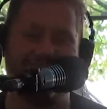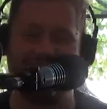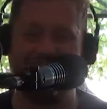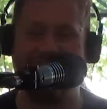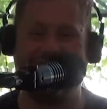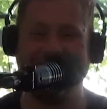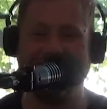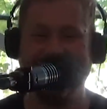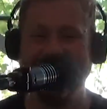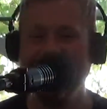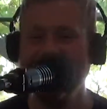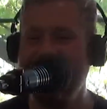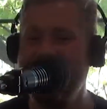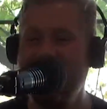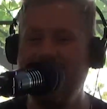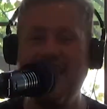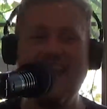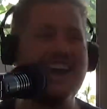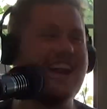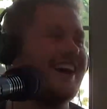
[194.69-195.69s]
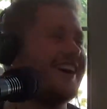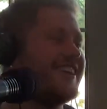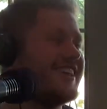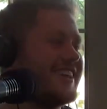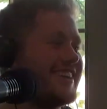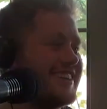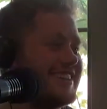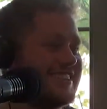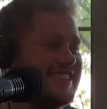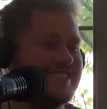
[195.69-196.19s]
fault. And all I
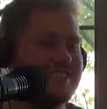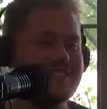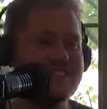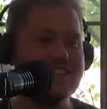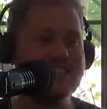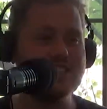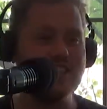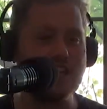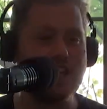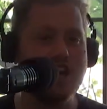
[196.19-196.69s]
could do is I was like,